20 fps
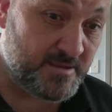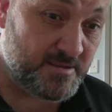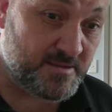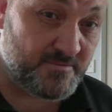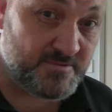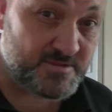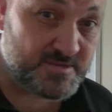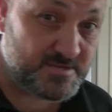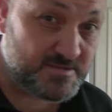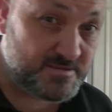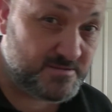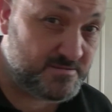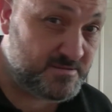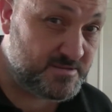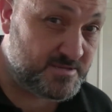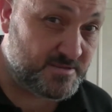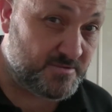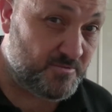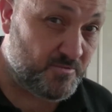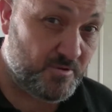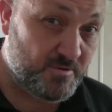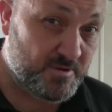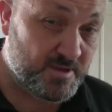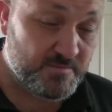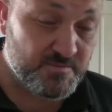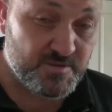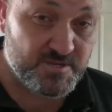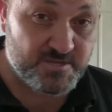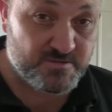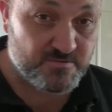That was, is it the Royal
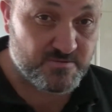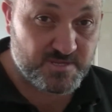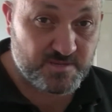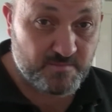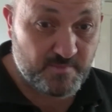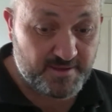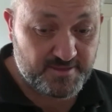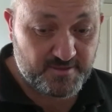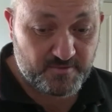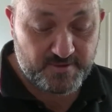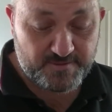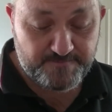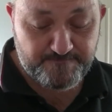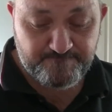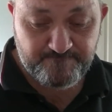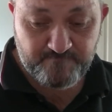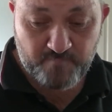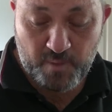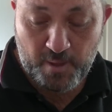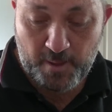Commission or some other one?